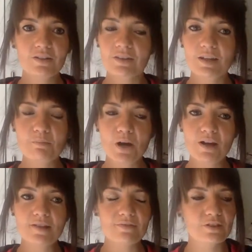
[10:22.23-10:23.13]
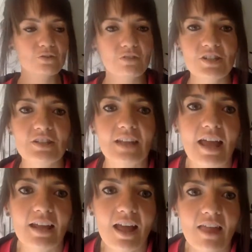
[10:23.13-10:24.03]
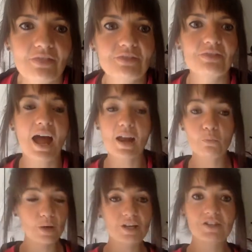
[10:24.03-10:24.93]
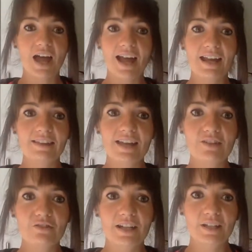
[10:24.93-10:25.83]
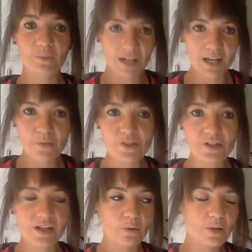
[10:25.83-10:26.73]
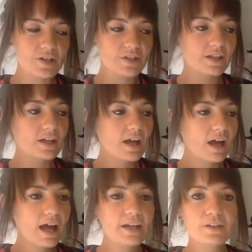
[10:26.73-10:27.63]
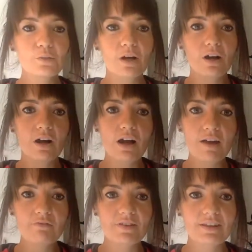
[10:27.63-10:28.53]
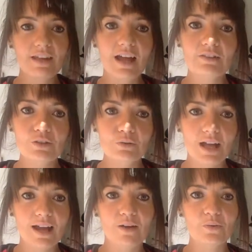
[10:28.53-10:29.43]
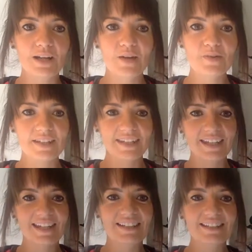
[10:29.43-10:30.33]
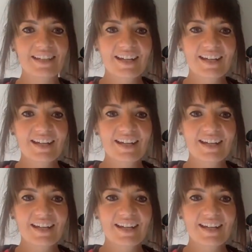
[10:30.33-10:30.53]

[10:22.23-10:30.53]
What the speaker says: the importance of nutrition. Like I wish that I had that training when I was young. I wish that I knew everything that I do now when I was a kid.